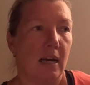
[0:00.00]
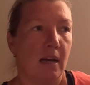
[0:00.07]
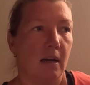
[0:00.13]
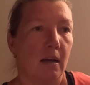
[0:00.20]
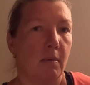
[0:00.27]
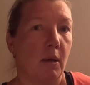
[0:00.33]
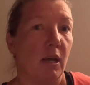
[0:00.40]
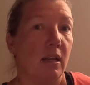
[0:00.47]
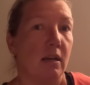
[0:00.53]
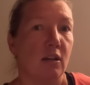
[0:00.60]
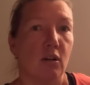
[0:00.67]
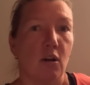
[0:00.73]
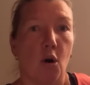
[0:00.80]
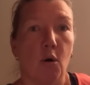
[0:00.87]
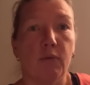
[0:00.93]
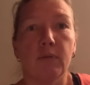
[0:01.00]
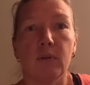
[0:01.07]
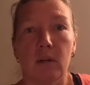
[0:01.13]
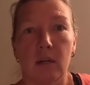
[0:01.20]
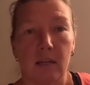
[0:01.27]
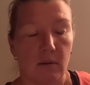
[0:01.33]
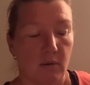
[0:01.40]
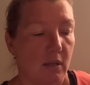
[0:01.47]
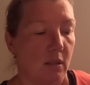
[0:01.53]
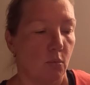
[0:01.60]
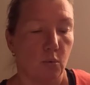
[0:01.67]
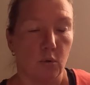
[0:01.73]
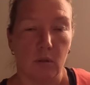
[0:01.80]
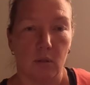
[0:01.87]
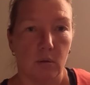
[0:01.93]
And often they're either
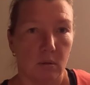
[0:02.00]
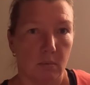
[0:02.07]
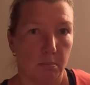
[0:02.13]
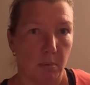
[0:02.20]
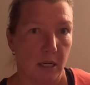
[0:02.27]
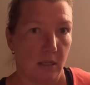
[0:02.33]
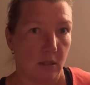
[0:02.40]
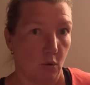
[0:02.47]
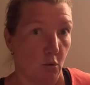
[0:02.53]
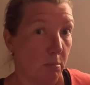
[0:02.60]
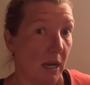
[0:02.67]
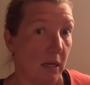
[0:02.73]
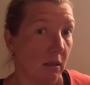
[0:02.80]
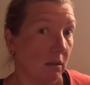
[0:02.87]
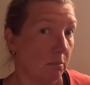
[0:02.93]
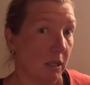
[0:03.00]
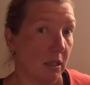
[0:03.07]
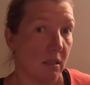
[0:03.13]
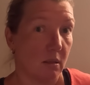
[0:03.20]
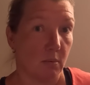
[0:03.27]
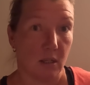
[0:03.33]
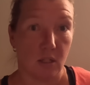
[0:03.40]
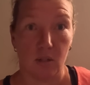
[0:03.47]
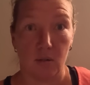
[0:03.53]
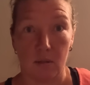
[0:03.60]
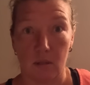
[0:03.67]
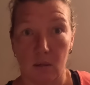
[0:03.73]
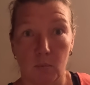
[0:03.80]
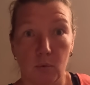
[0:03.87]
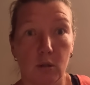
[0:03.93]
wood-based or pellet-based. We're
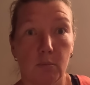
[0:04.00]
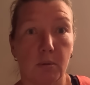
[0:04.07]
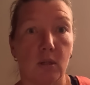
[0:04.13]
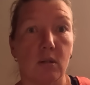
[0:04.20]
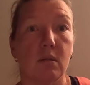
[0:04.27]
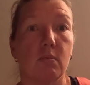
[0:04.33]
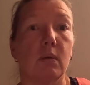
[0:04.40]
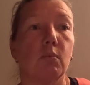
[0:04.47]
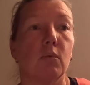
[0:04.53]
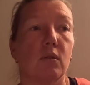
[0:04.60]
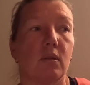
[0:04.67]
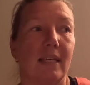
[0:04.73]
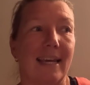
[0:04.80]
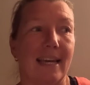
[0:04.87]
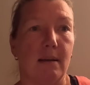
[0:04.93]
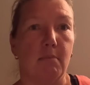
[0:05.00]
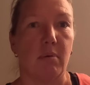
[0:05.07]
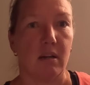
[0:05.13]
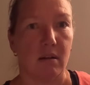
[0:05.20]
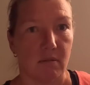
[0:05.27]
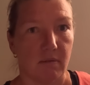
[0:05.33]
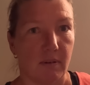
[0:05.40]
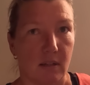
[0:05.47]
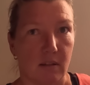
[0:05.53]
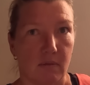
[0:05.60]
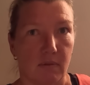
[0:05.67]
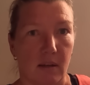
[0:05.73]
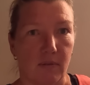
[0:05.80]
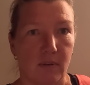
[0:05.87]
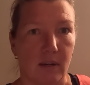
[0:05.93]
choosing wood because we want the ambient effect of
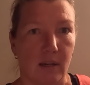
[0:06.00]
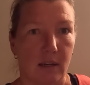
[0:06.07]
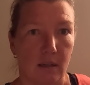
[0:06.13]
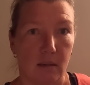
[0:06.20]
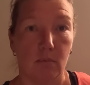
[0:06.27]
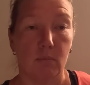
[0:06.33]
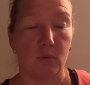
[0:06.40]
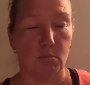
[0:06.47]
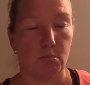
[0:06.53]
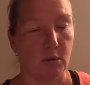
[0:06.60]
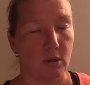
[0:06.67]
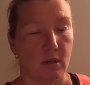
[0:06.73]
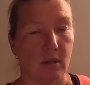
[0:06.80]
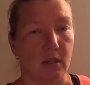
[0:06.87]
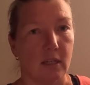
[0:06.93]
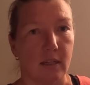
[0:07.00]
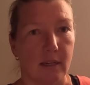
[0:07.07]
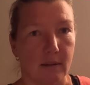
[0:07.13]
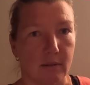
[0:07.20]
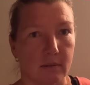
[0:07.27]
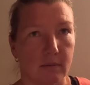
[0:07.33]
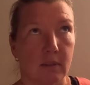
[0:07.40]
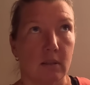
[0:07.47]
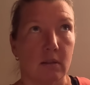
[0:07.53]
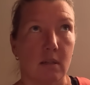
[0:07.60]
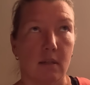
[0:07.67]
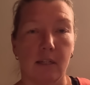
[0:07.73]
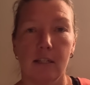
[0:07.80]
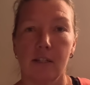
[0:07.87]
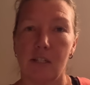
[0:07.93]
having a wood burner in our
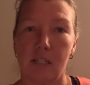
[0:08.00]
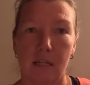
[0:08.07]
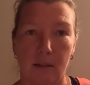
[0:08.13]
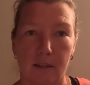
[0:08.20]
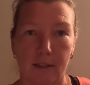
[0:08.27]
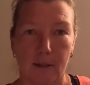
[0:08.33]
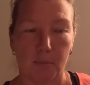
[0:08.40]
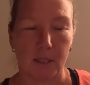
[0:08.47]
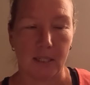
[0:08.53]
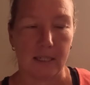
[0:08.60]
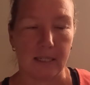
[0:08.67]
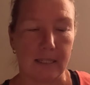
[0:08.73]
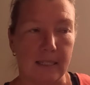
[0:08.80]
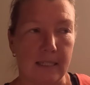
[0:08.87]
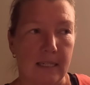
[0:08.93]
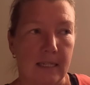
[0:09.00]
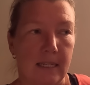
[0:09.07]
little snug upstairs.